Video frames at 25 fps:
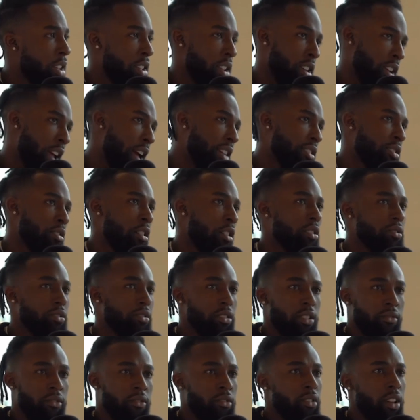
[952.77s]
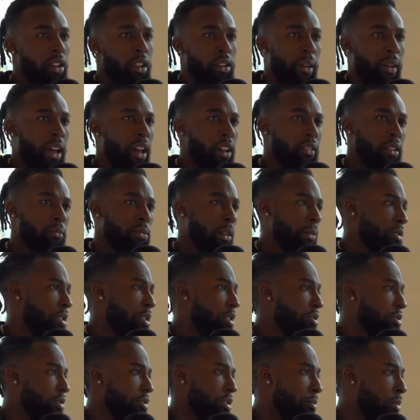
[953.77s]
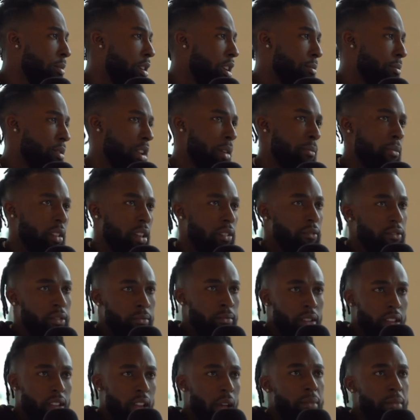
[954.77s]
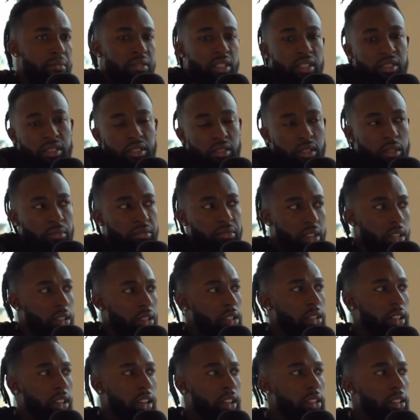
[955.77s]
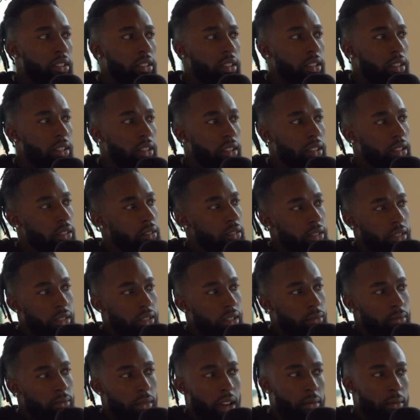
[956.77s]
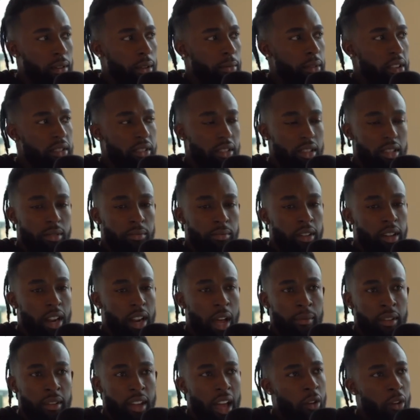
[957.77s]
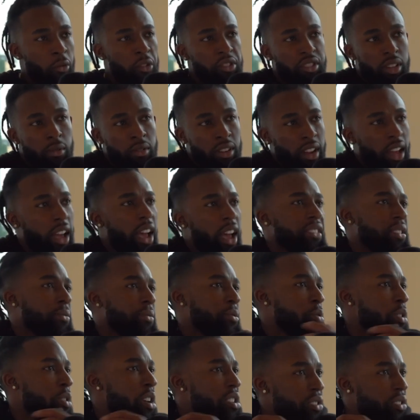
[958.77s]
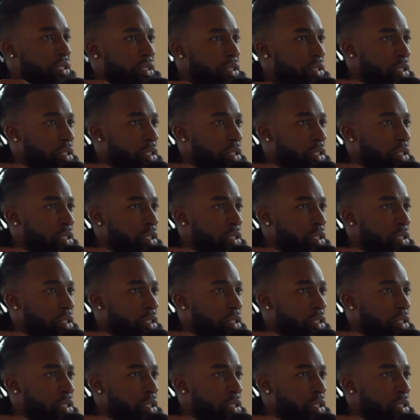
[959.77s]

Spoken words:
And I talk to people. I have no problem talking to nobody. But I mean, for me, I'm just, you know, chilling. Like, I'm on my business. But I mean, I wish I would have asked some questions, you